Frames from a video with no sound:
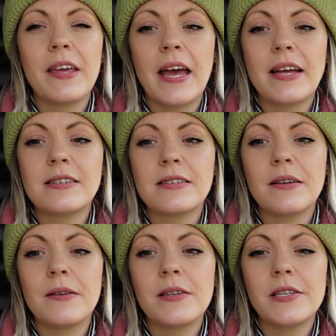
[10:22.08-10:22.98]
get
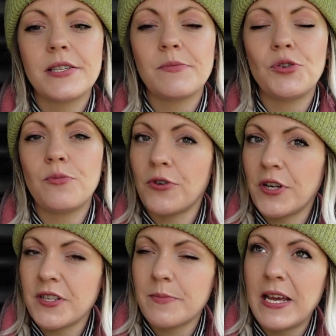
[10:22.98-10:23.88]
some new
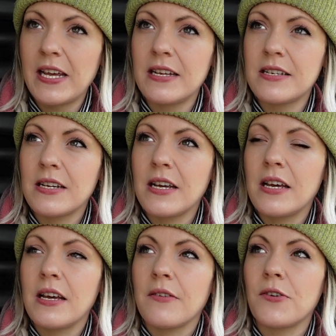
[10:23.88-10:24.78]
products made,
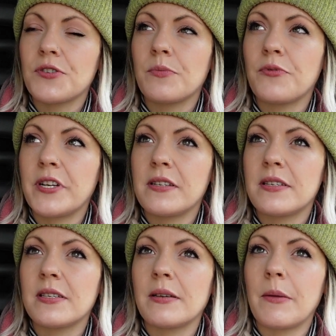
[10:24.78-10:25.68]
got some
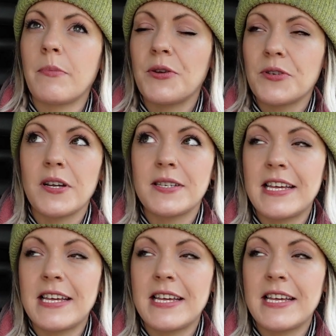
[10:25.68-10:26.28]
prints and postcard